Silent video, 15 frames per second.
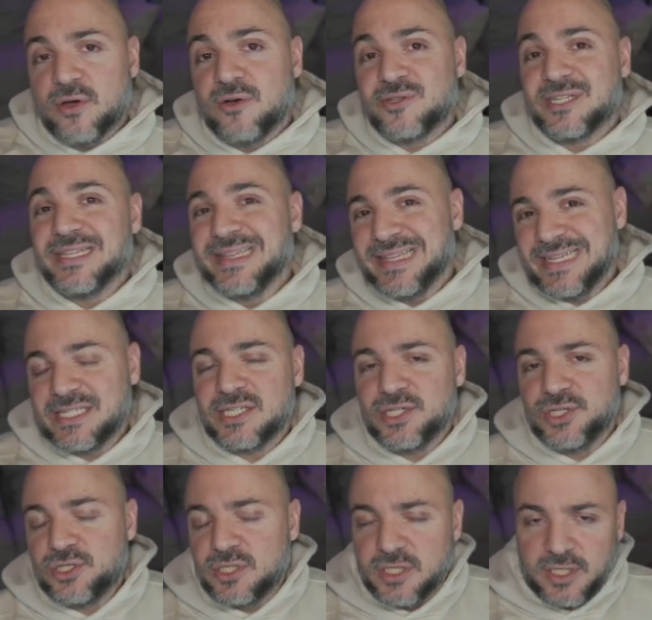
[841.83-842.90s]
listen
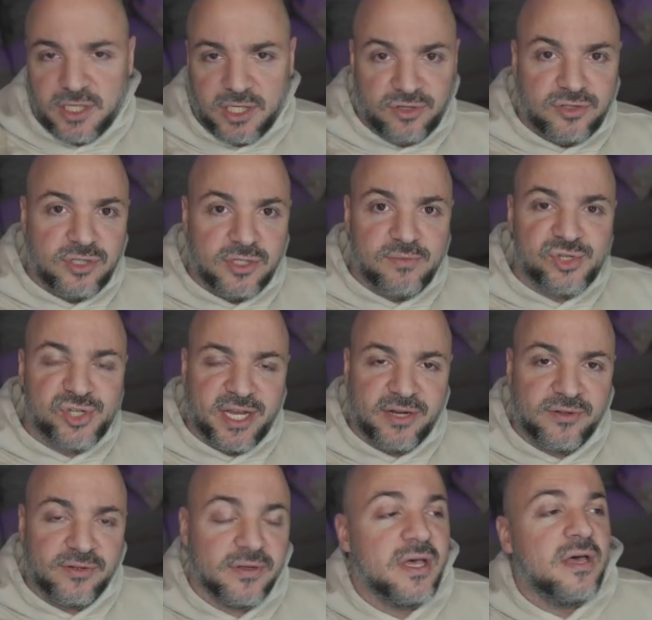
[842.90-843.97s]
to the YouTube
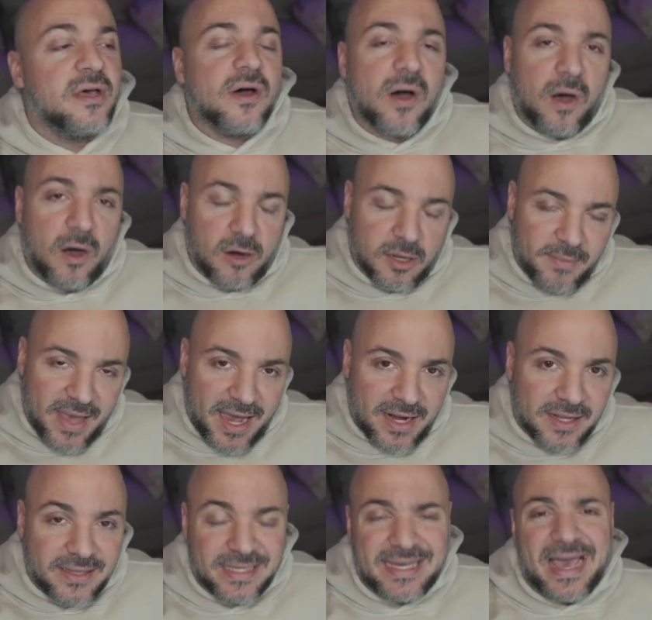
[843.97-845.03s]
channel,
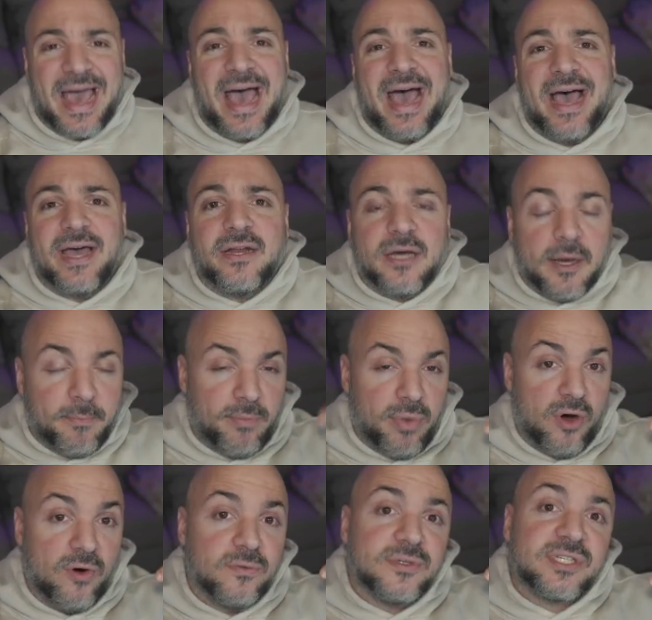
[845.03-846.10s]
automatically add a
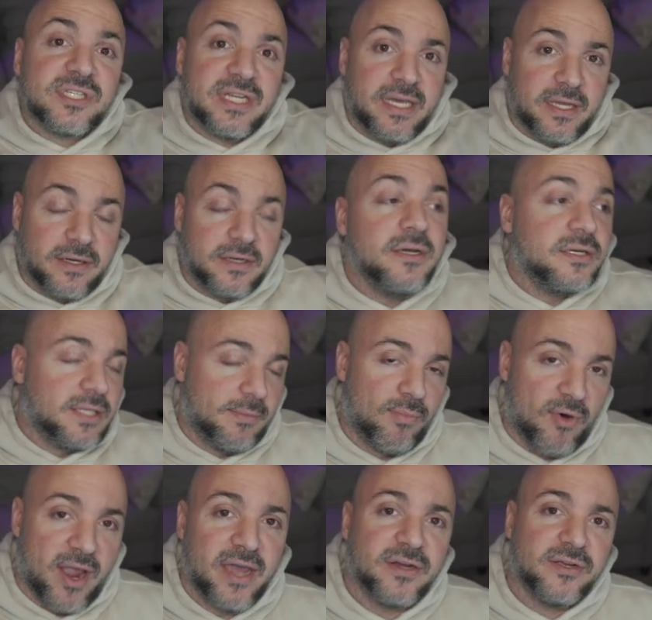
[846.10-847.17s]
post in to
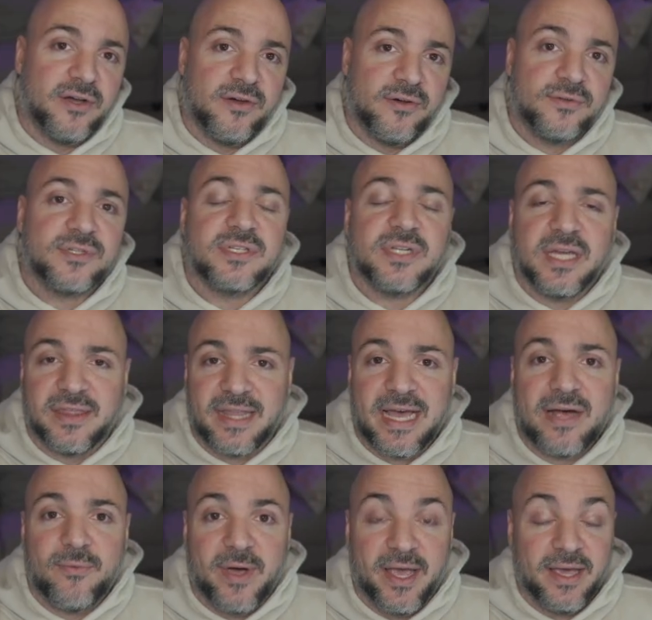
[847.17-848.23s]
BrandGhost, and that
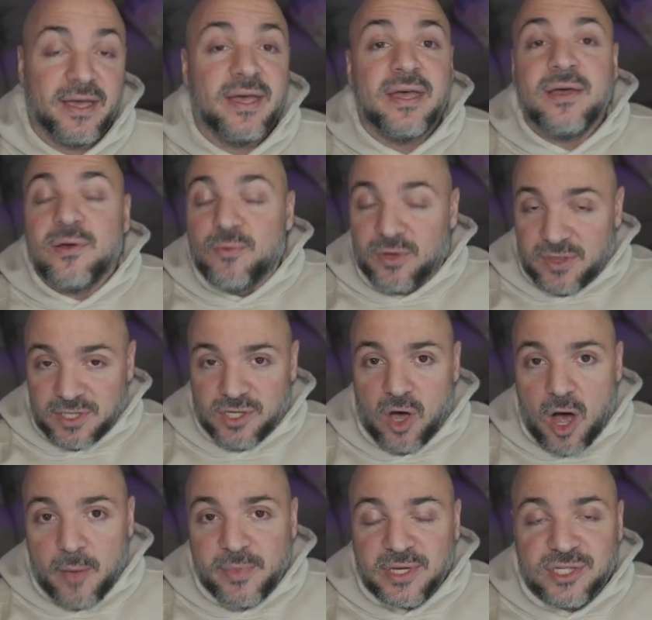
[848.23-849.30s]
way, with a
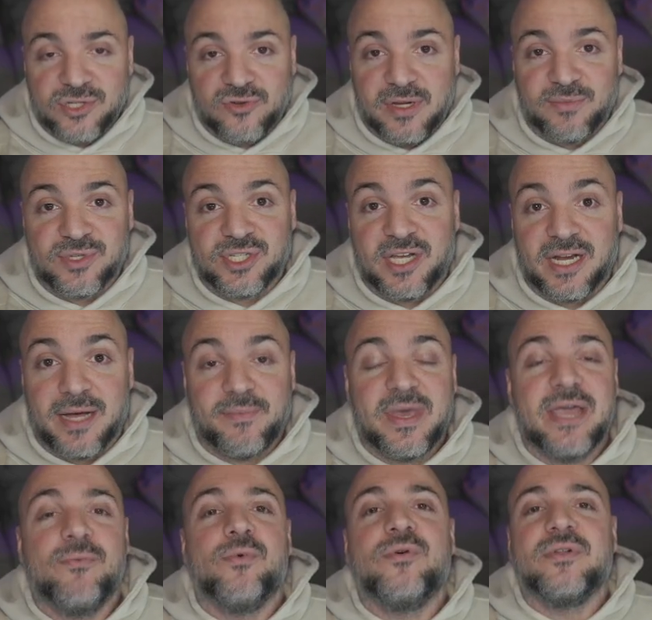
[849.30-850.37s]
topic stream set up, it
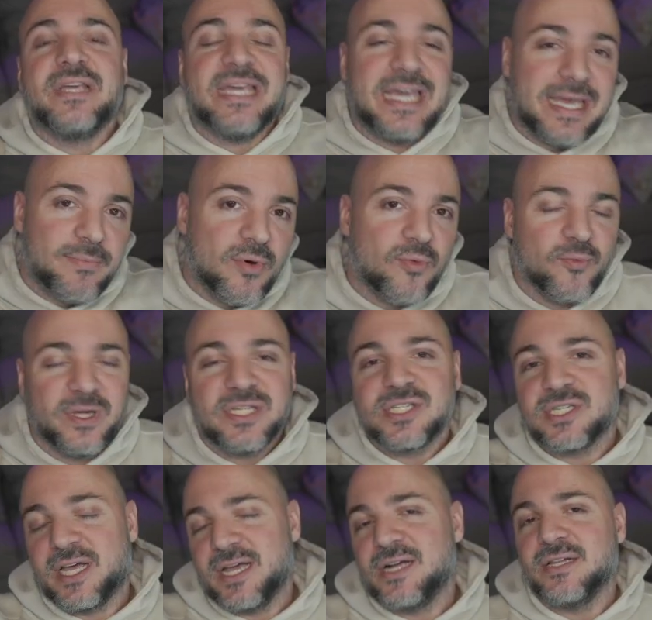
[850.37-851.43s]
will keep
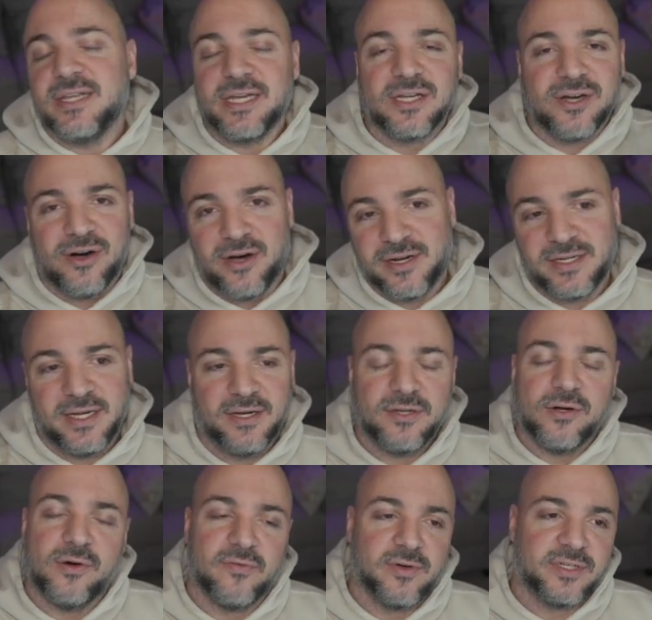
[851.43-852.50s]
recycling content
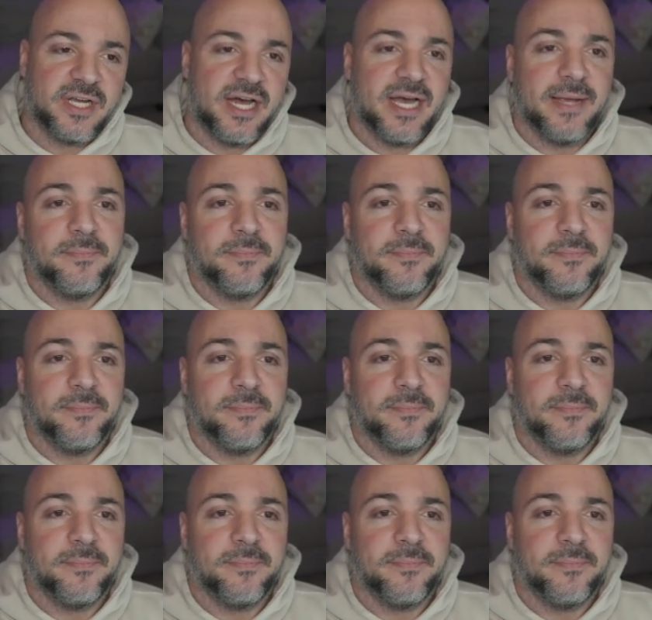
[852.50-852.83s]
over time.